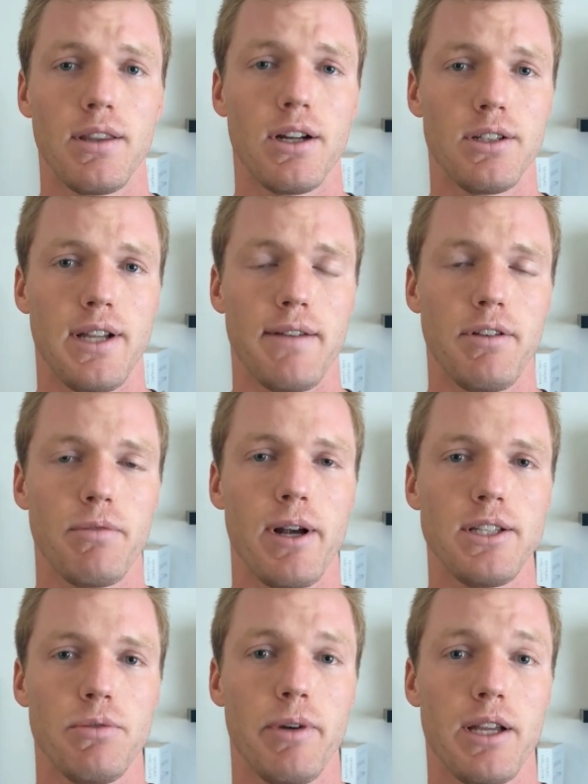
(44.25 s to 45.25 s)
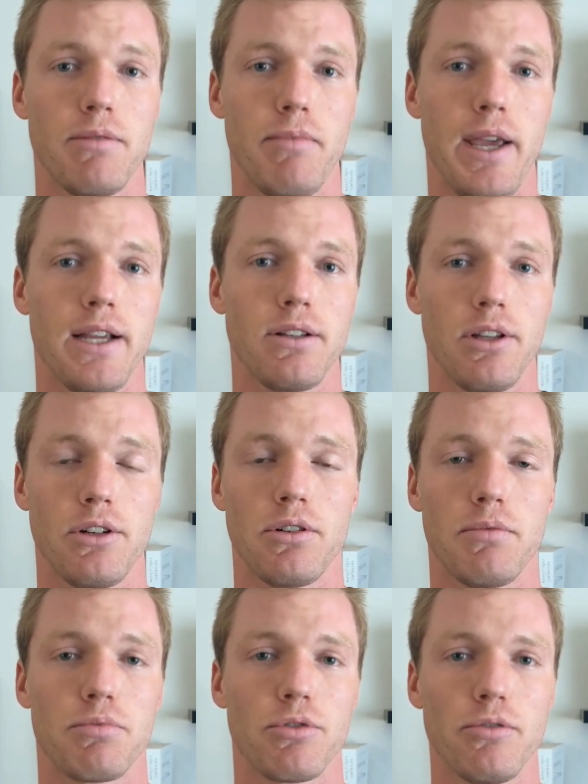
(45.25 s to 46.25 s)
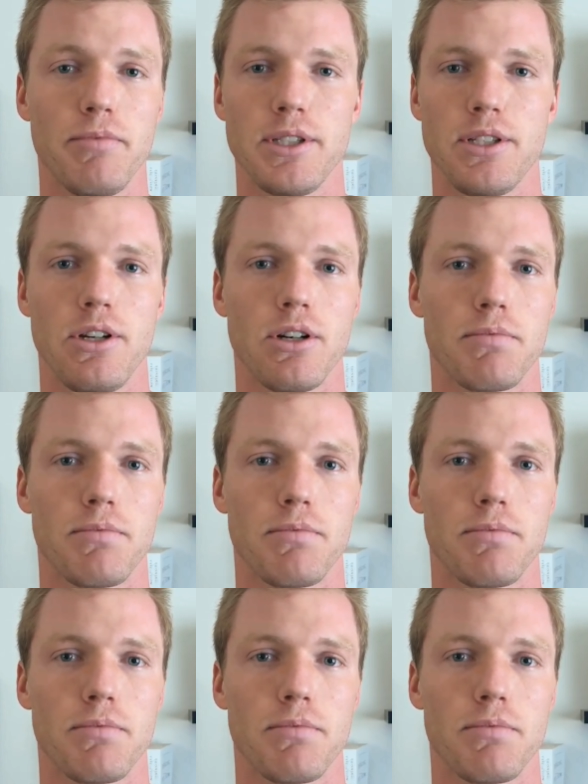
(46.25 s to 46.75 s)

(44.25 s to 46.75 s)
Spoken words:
There are definitely ways that we can make little improvements to your